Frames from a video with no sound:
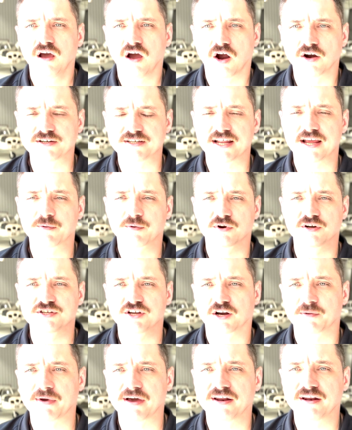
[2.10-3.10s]
Today we're going to talk
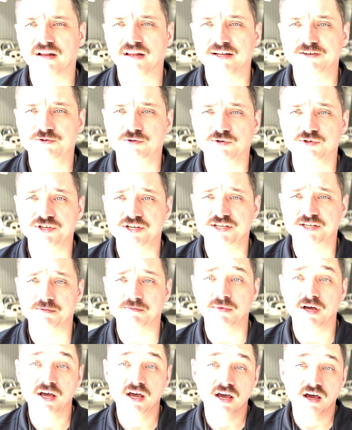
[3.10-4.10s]
about electrical system
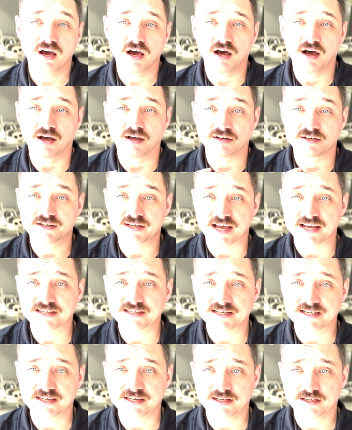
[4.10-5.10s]

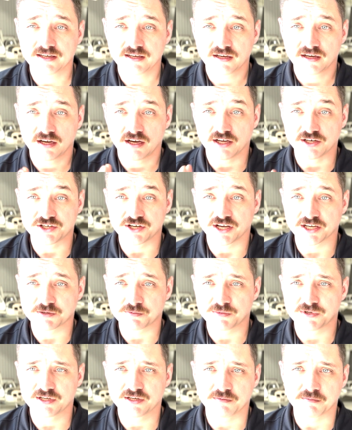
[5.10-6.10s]
testing,
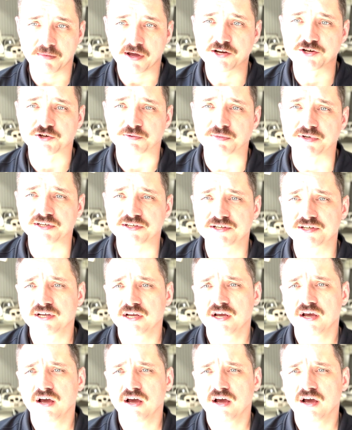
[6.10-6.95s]
adjustment, and measurements